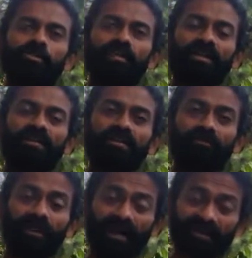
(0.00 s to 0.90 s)
So when
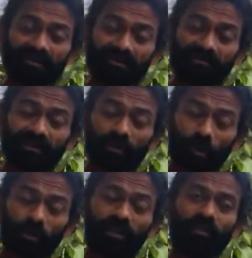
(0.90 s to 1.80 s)
the
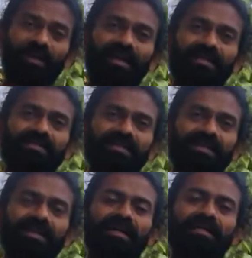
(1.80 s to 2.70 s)
lockdown hit,
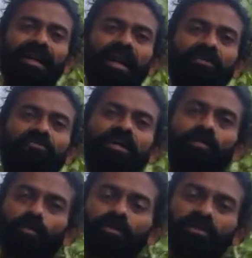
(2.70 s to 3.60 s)
the hard
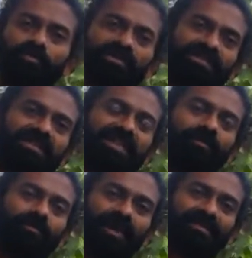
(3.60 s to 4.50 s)
work put in the
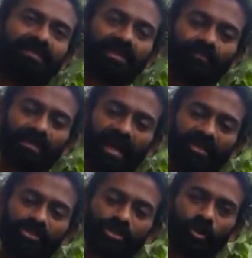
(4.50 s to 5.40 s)
preceding month
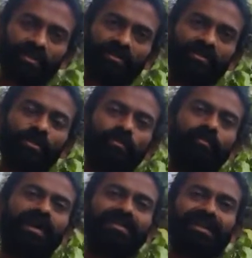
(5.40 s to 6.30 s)
ensured that we
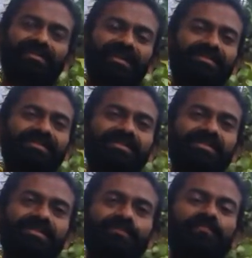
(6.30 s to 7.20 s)
could make that
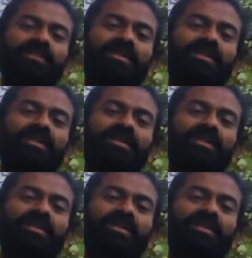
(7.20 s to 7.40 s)
transition.